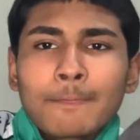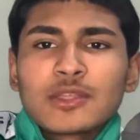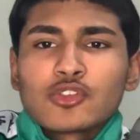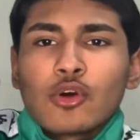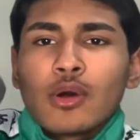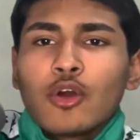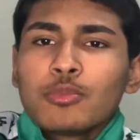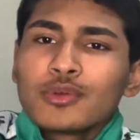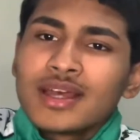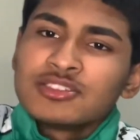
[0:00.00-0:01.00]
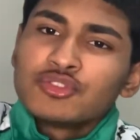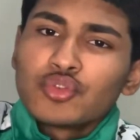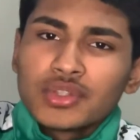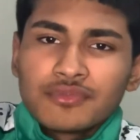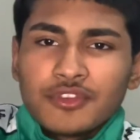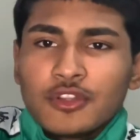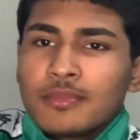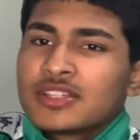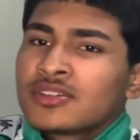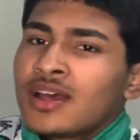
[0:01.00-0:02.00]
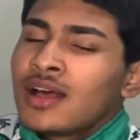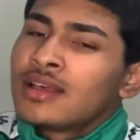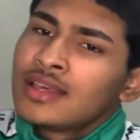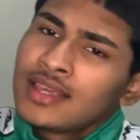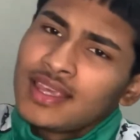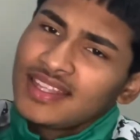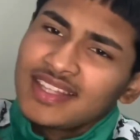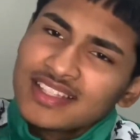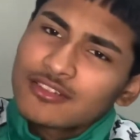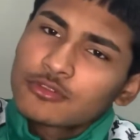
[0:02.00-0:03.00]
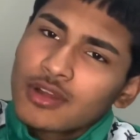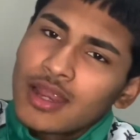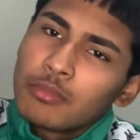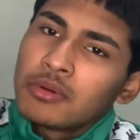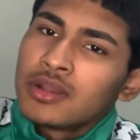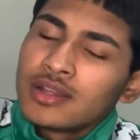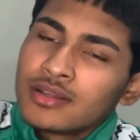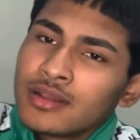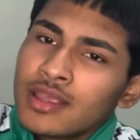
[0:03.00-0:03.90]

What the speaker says: So I hope you guys enjoy this video. Make sure y'all hit that subscribe button,